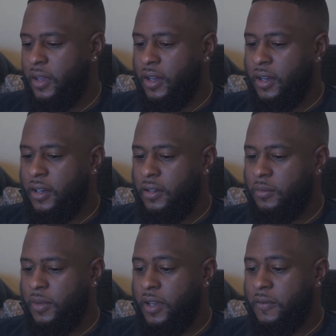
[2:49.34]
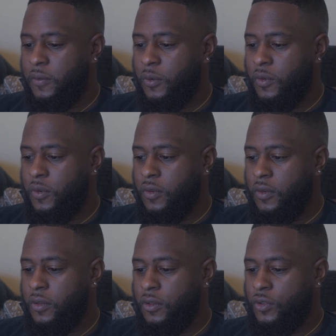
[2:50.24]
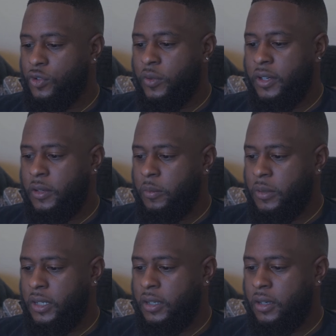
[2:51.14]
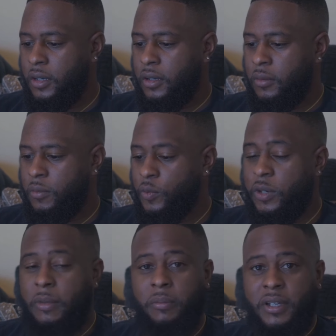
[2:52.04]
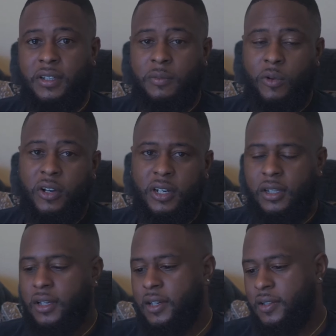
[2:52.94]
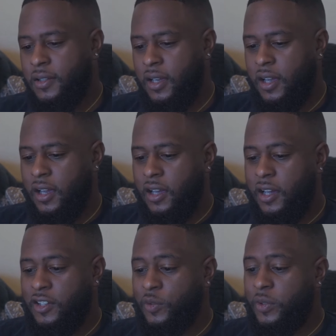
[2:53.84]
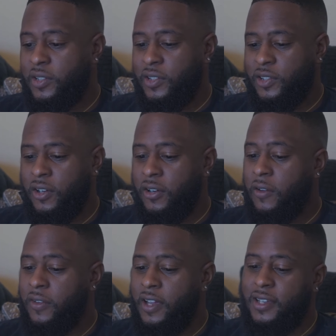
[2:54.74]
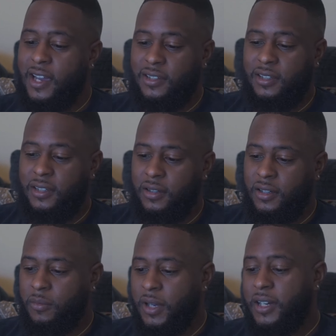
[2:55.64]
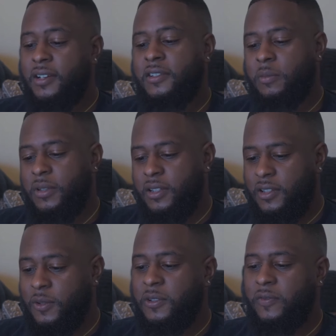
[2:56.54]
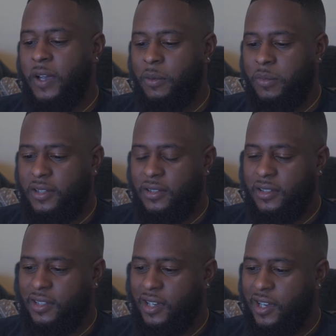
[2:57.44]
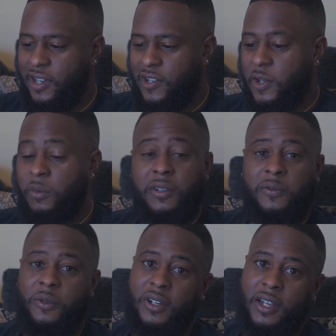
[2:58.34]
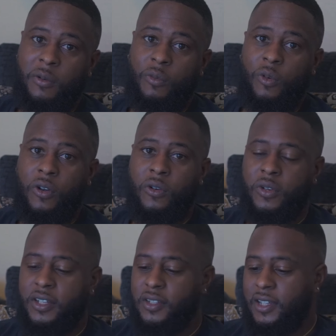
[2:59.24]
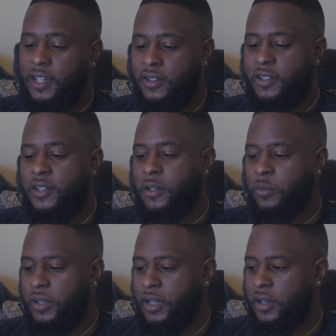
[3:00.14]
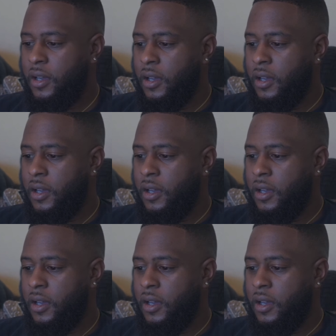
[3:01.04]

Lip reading: And for the jewelry company, it's one of my biggest marketing clients. I just recently started off, and that's actually my cousin's business, so it's a family business. So I'm looking forward to help grow and scale his company,